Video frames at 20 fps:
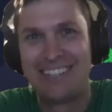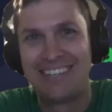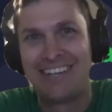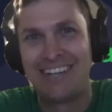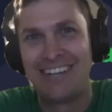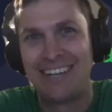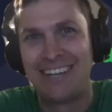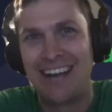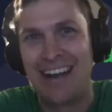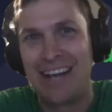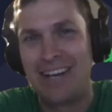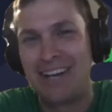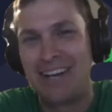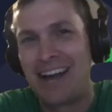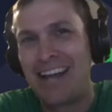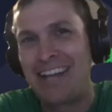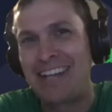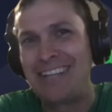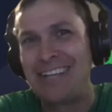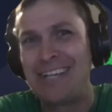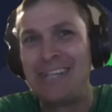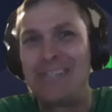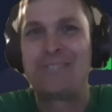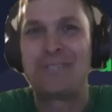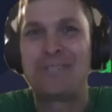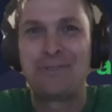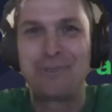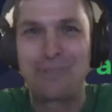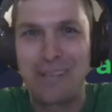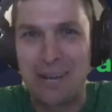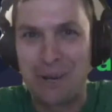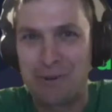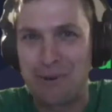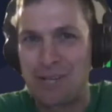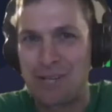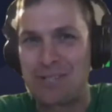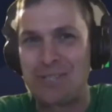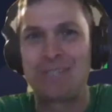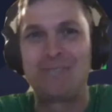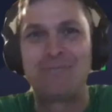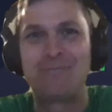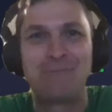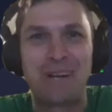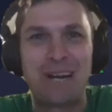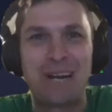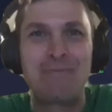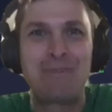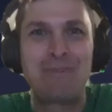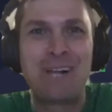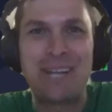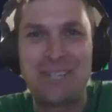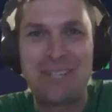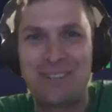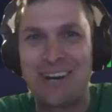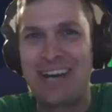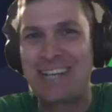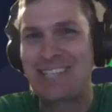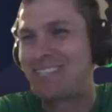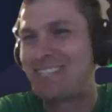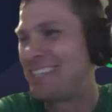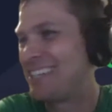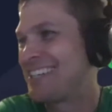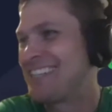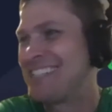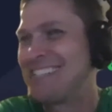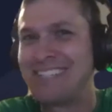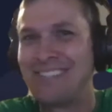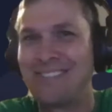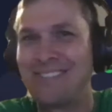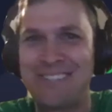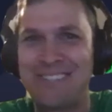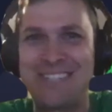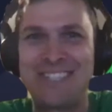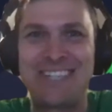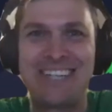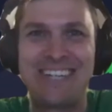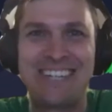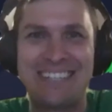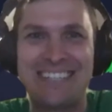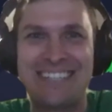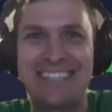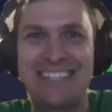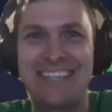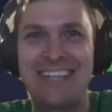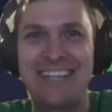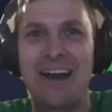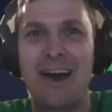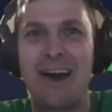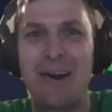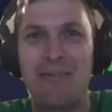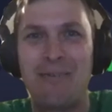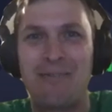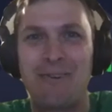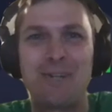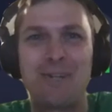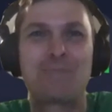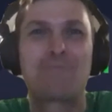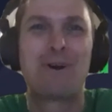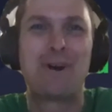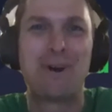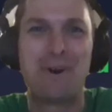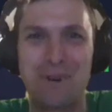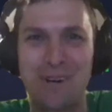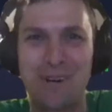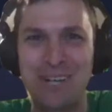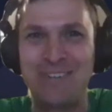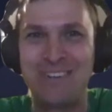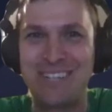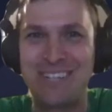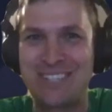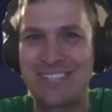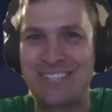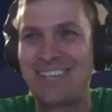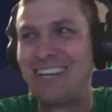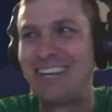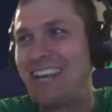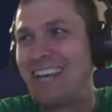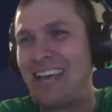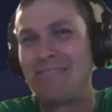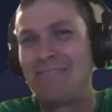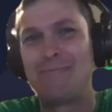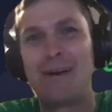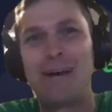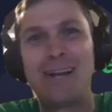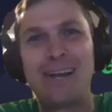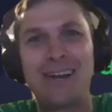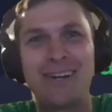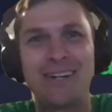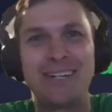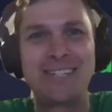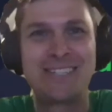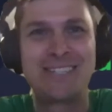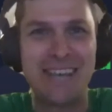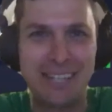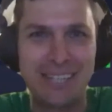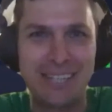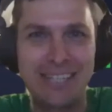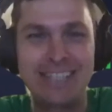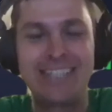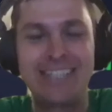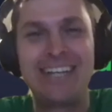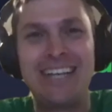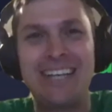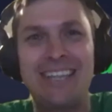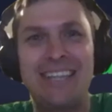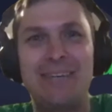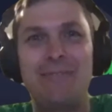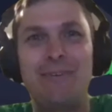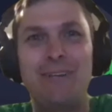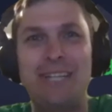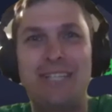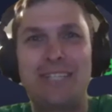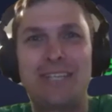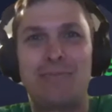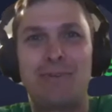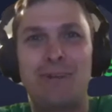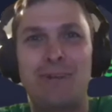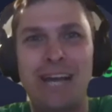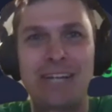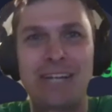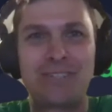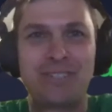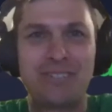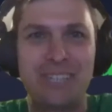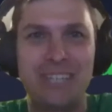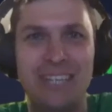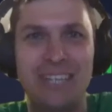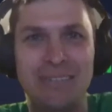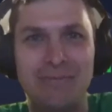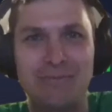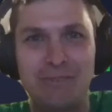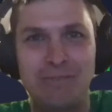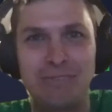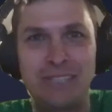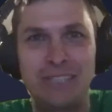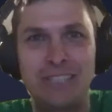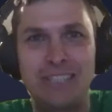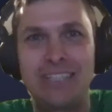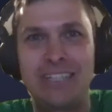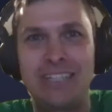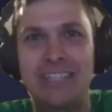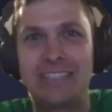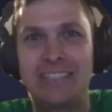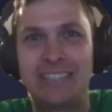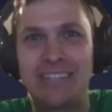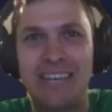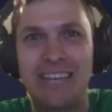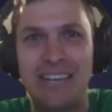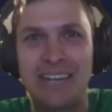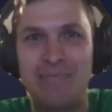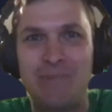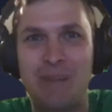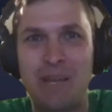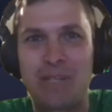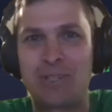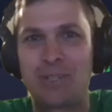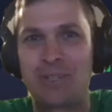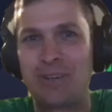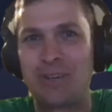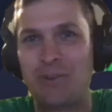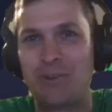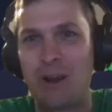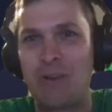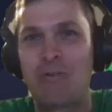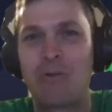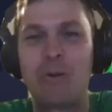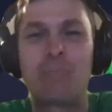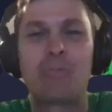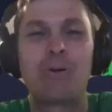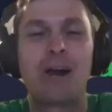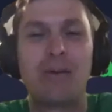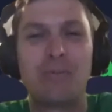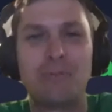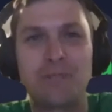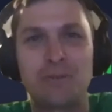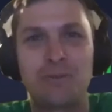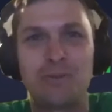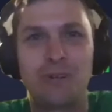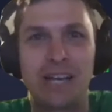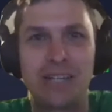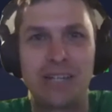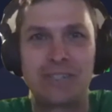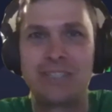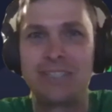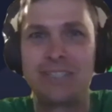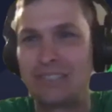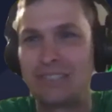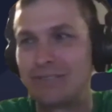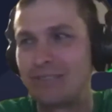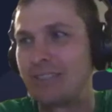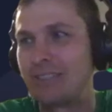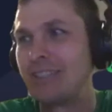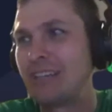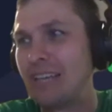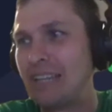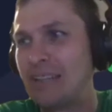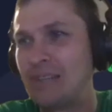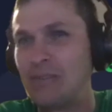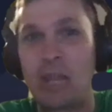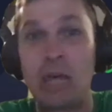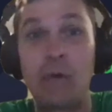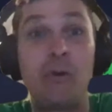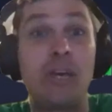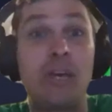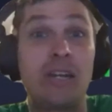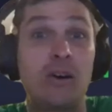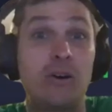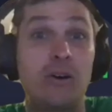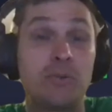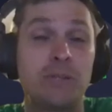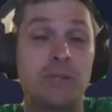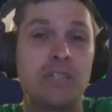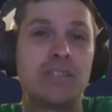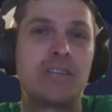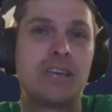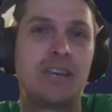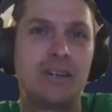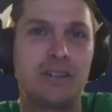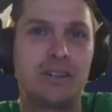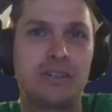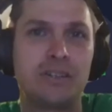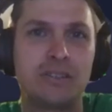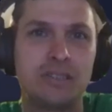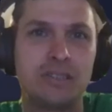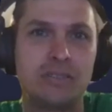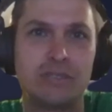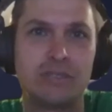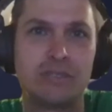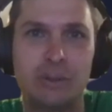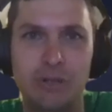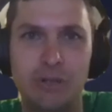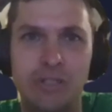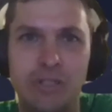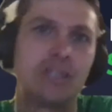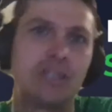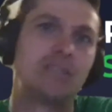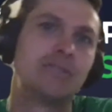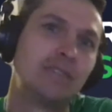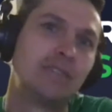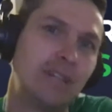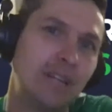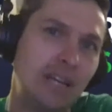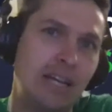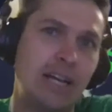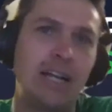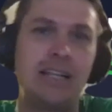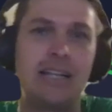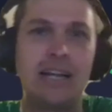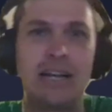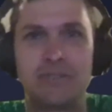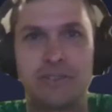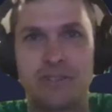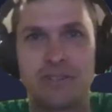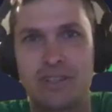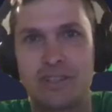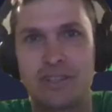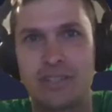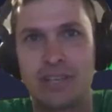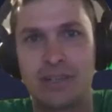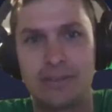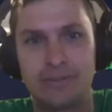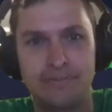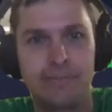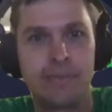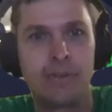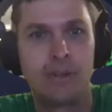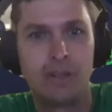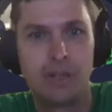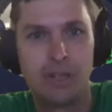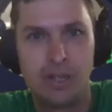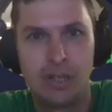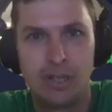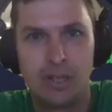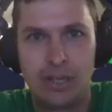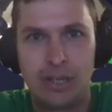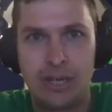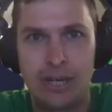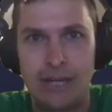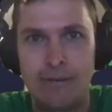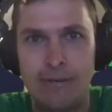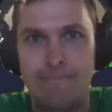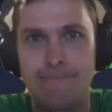Uh, I did not lead you with that question, but I'm glad you asked it because it was uh, our first priority was if Matt and I are going to sell it, then we need somebody that actually can fulfill it and and make sure that whatever we promise, we actually deliver, and then we can ultimately scale our delivery, which then allows us to sell. Wow.